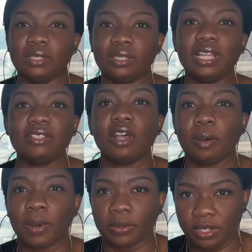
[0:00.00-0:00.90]
let's talk
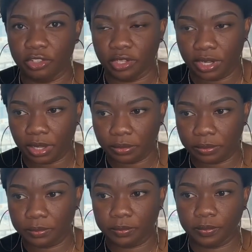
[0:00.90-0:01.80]
about niching down.
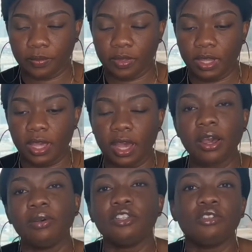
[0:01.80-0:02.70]
How
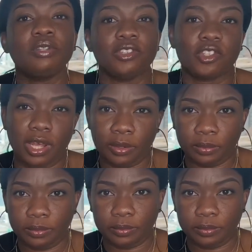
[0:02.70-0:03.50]
could you niche down?